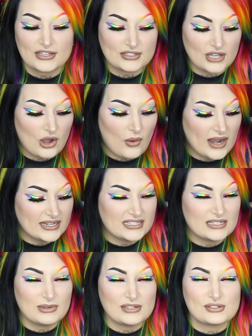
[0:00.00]
So I
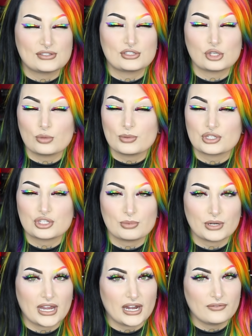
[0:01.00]
need to be super,
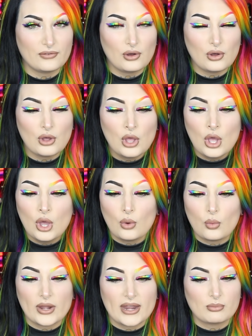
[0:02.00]
super careful
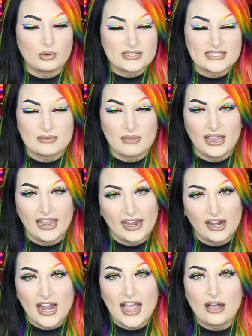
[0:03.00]
when I'm rinsing my
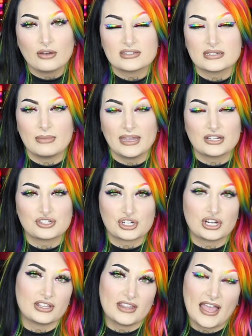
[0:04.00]
hair out to make
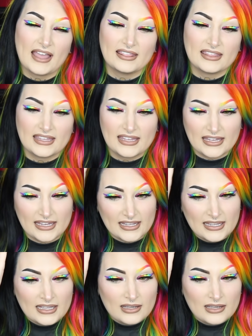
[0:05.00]
sure that the